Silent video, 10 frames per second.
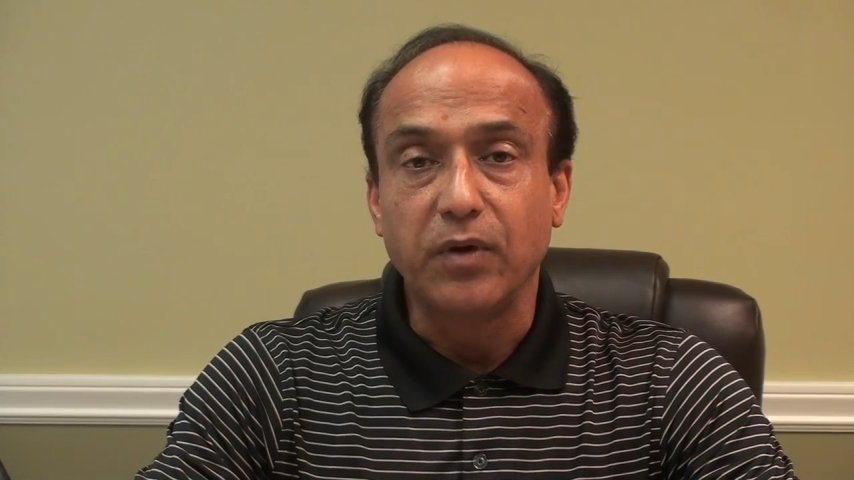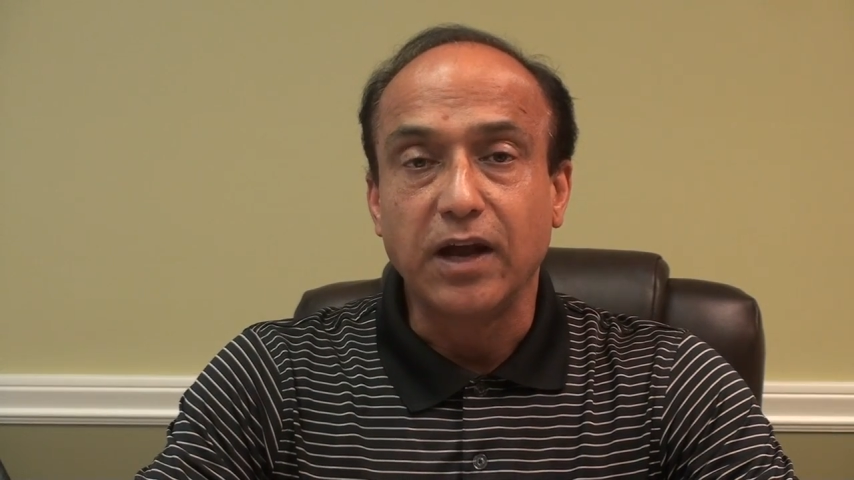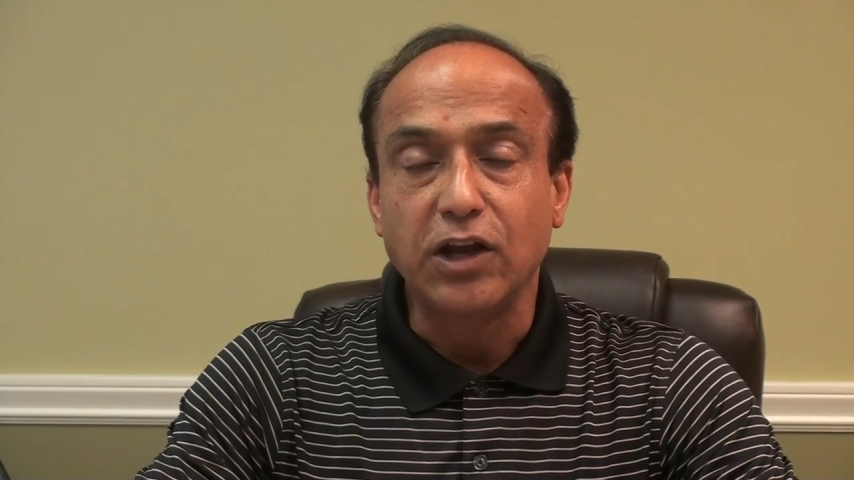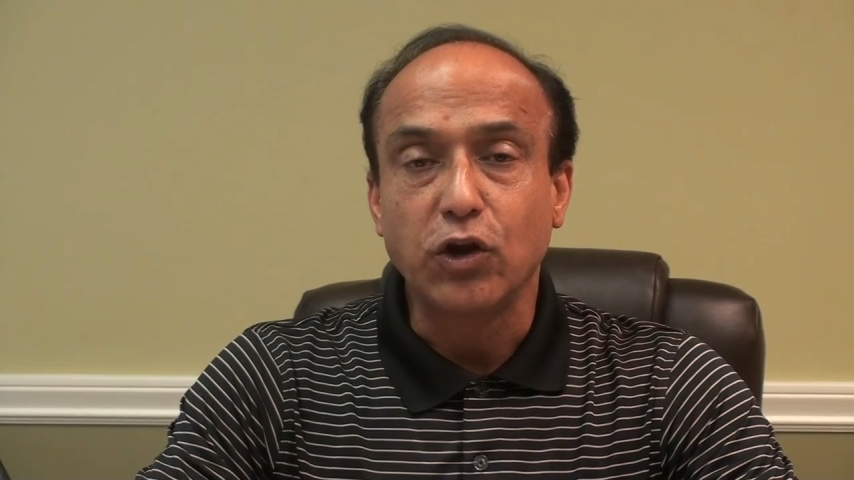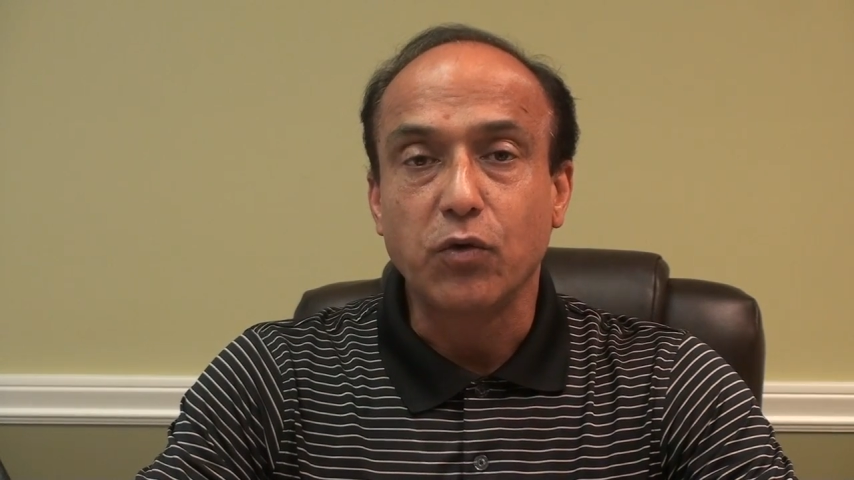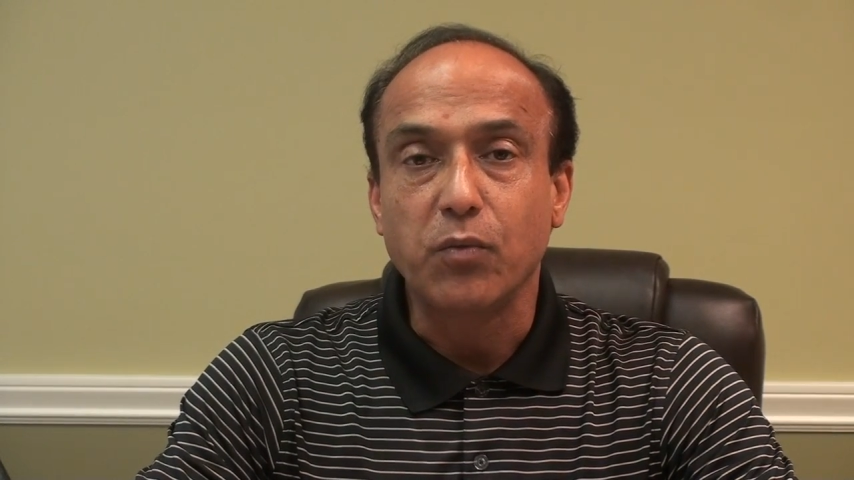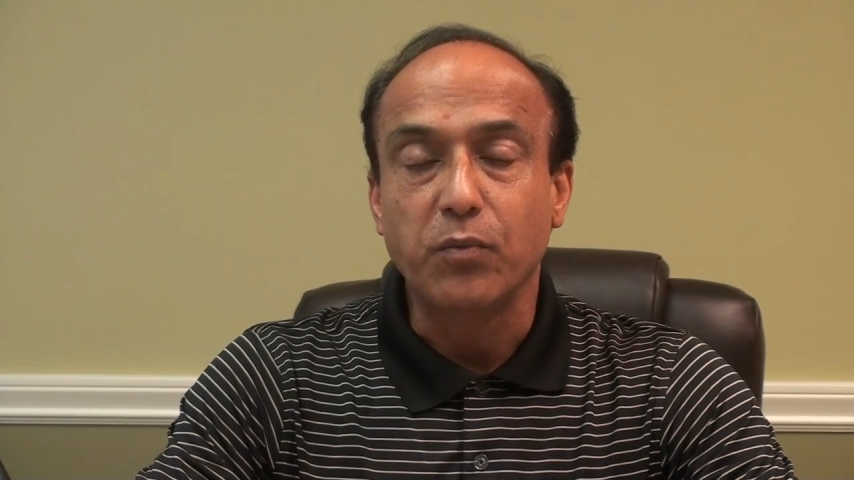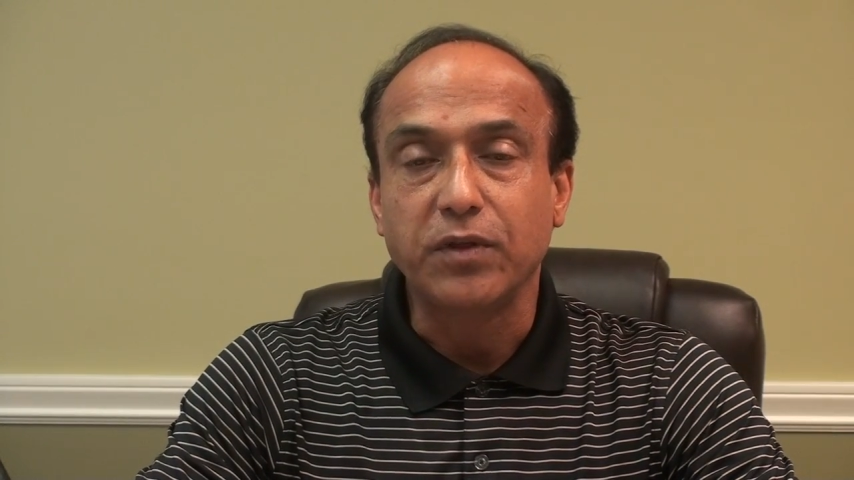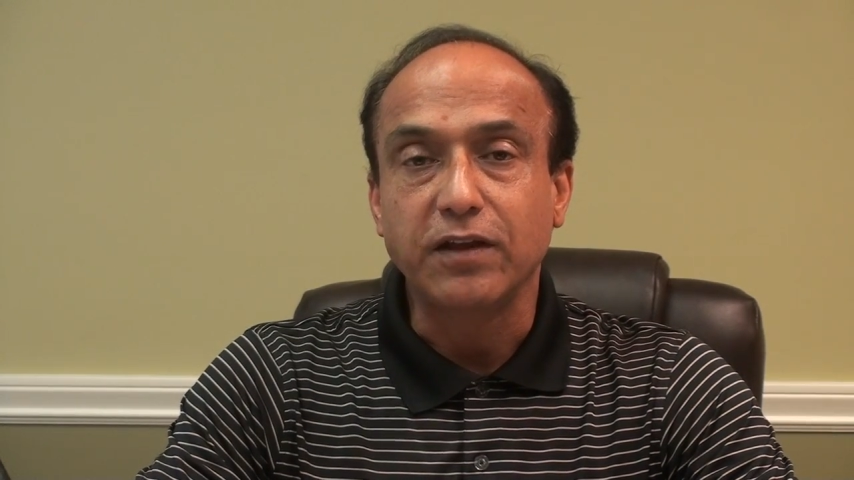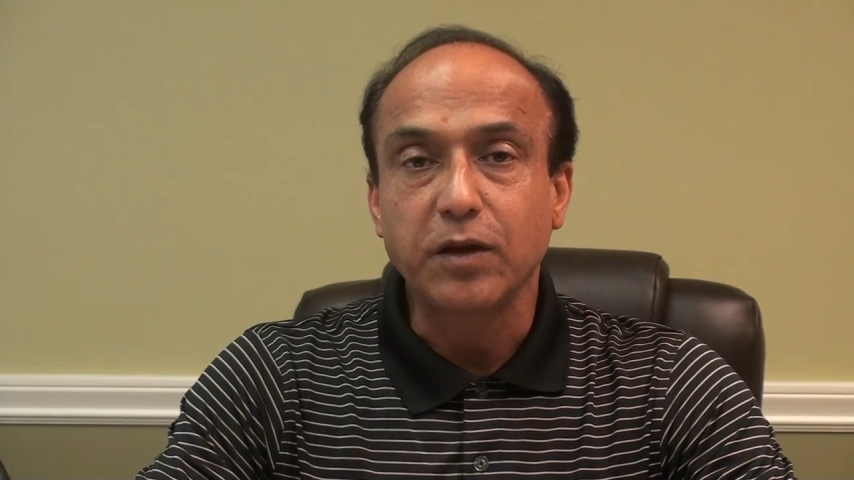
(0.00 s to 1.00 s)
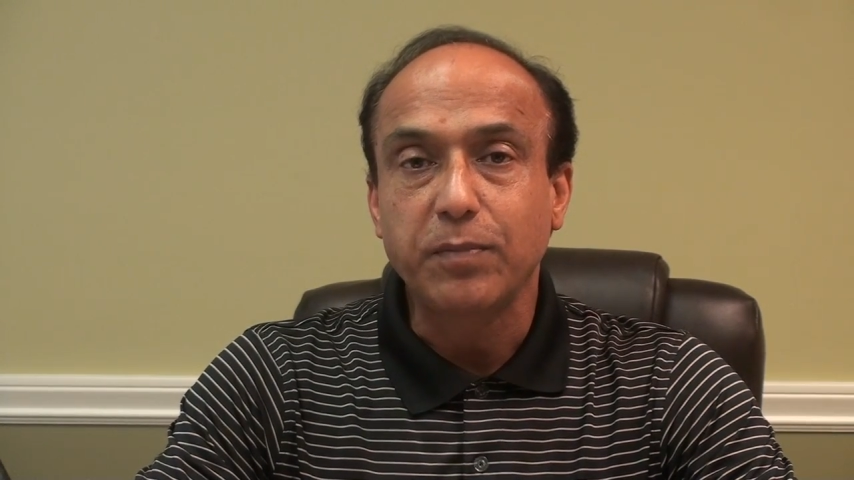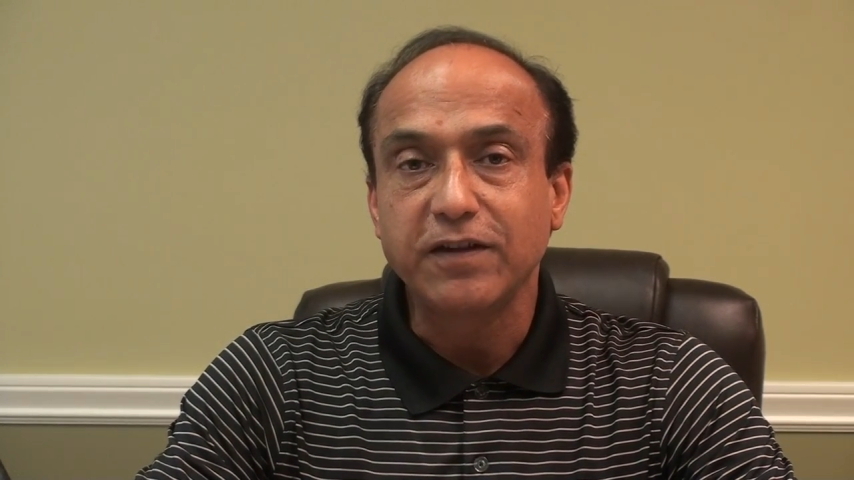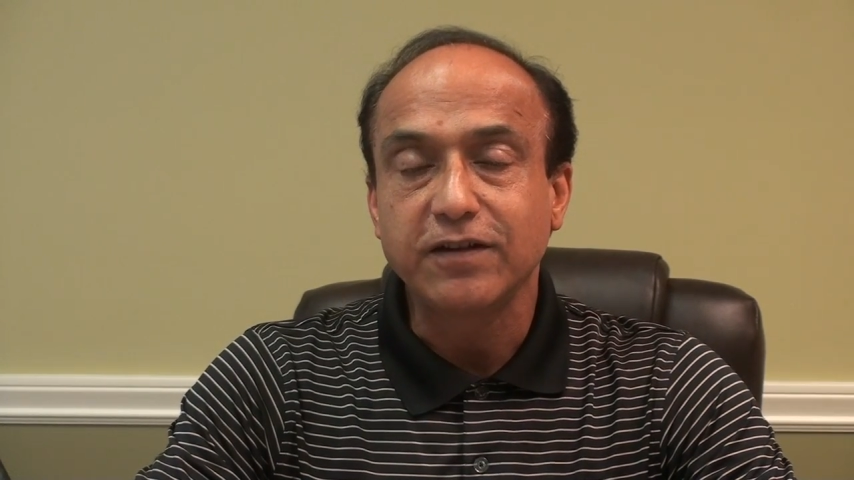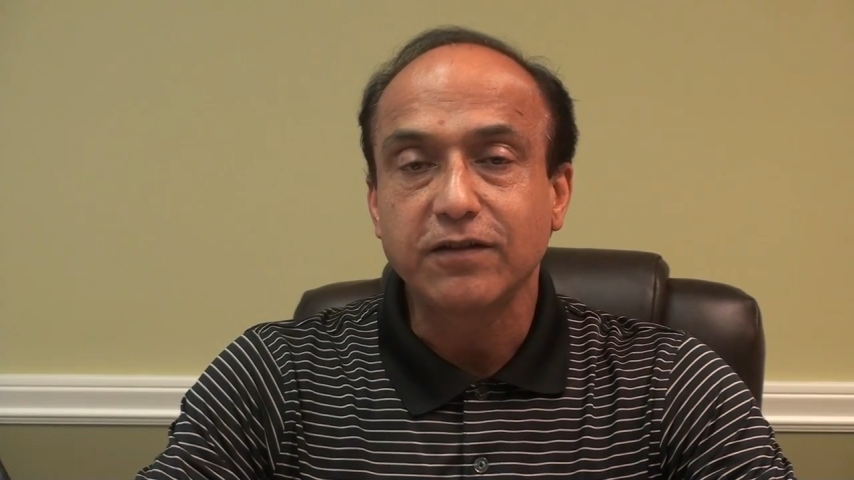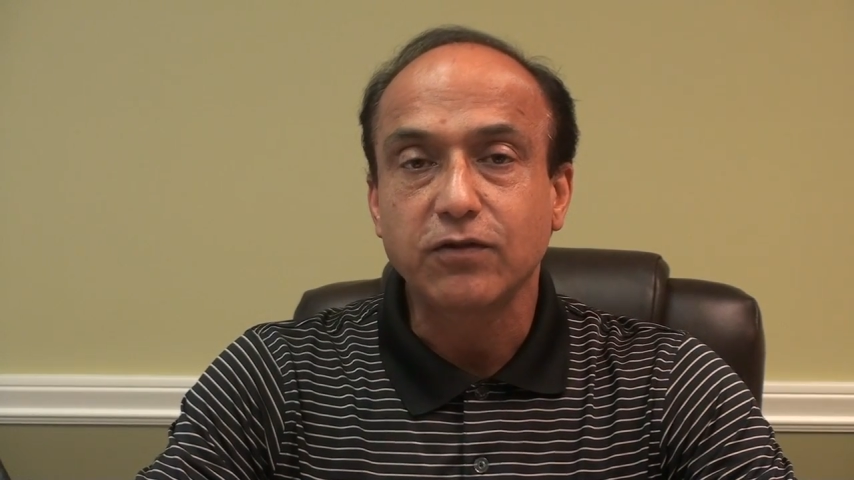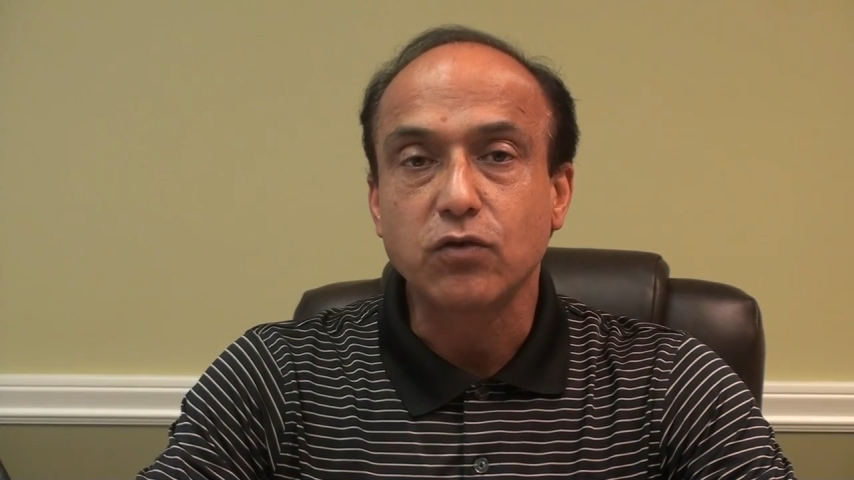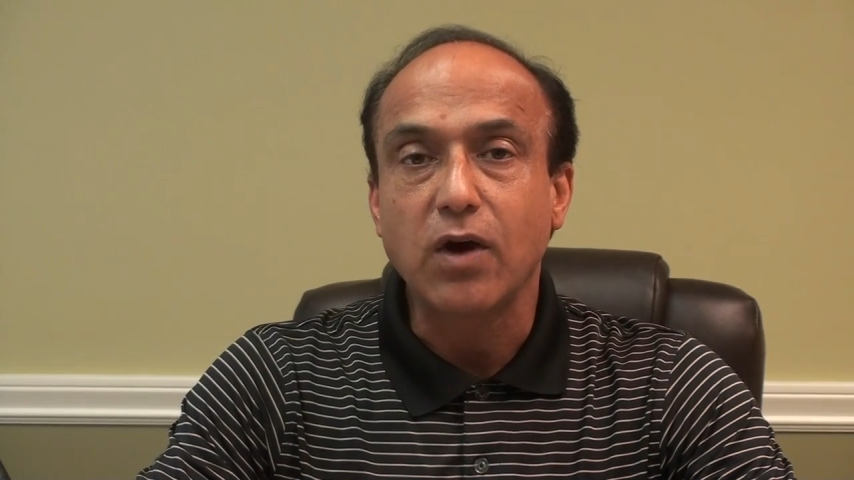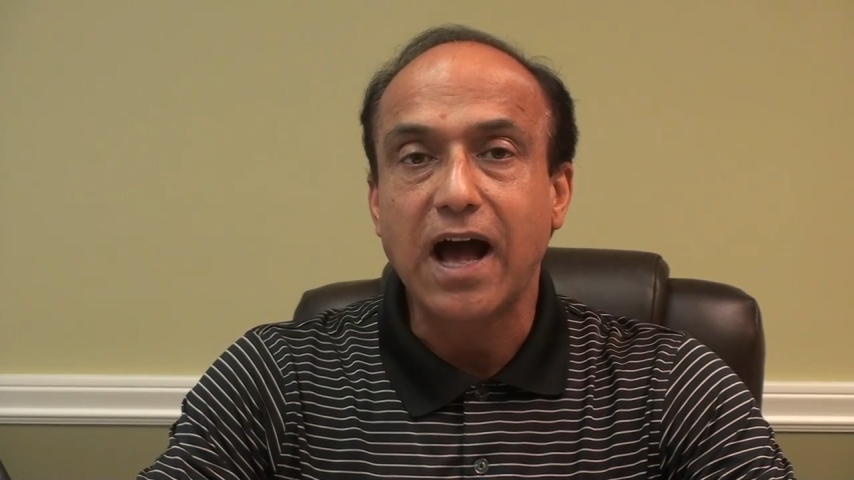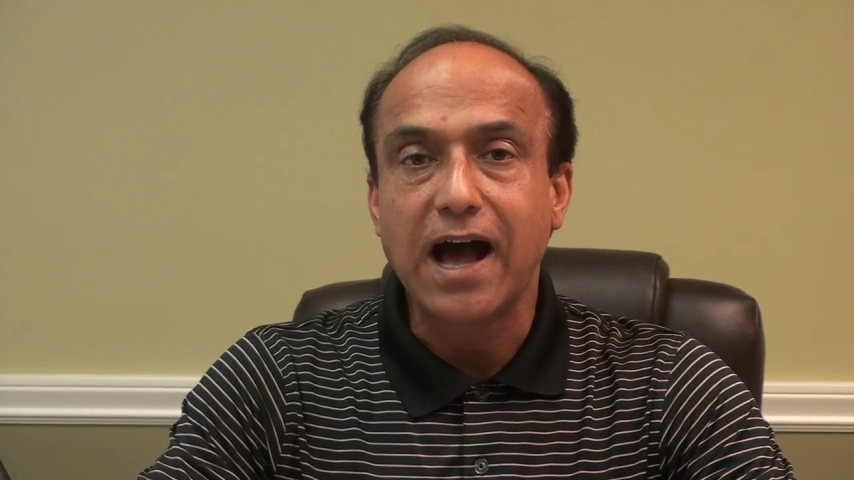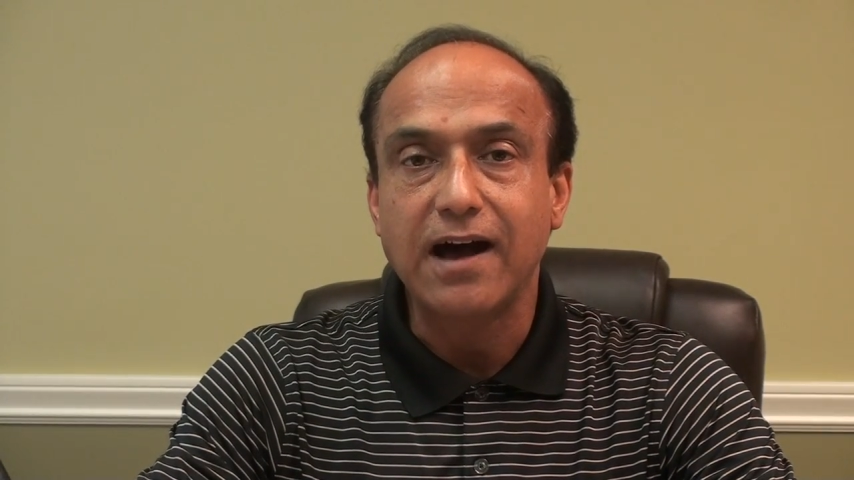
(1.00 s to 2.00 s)
And you know, the other patients who
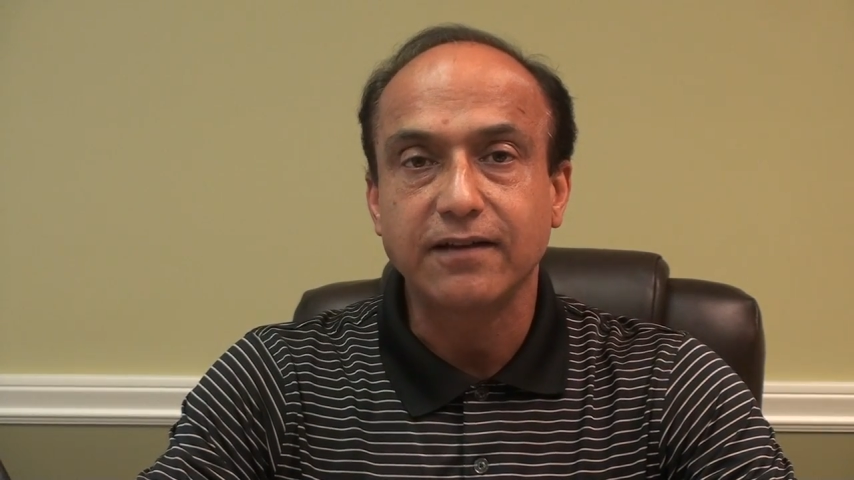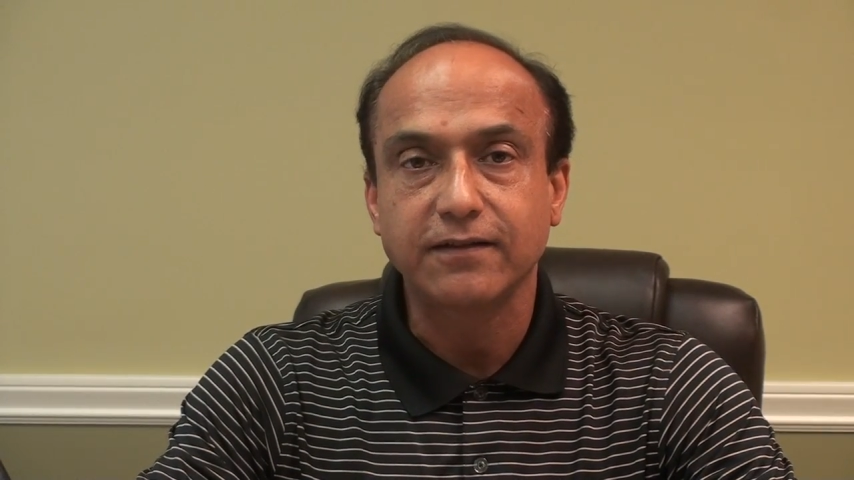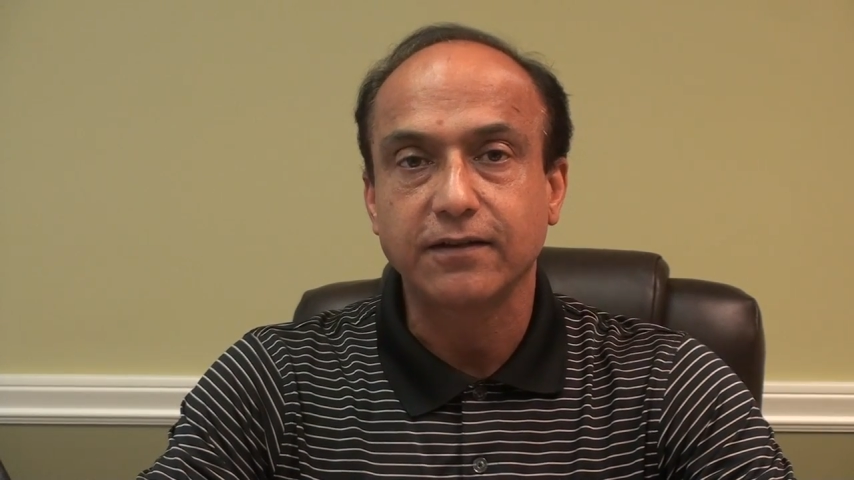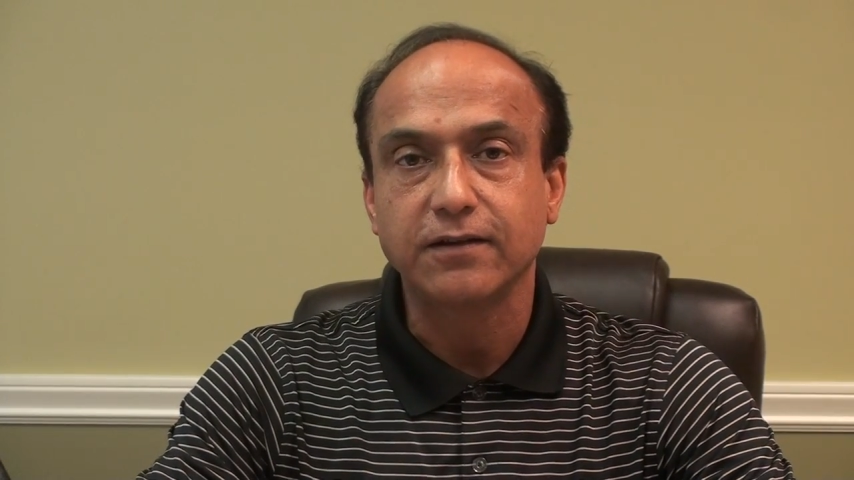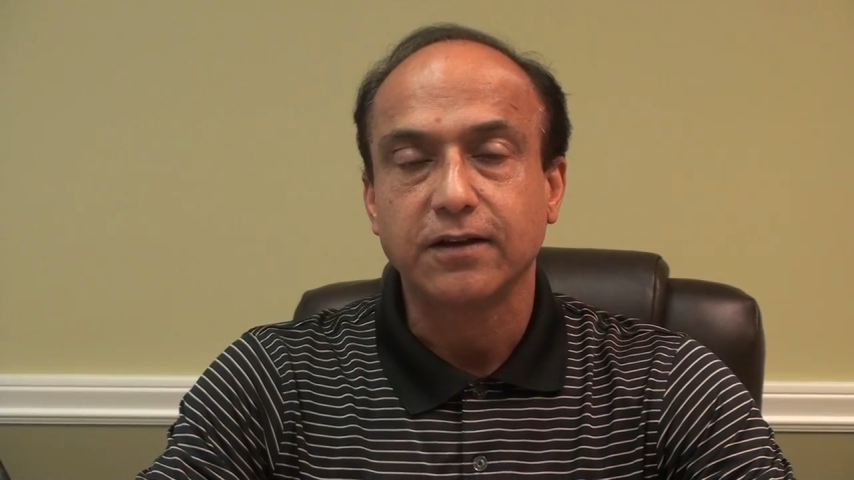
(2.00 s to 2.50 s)
has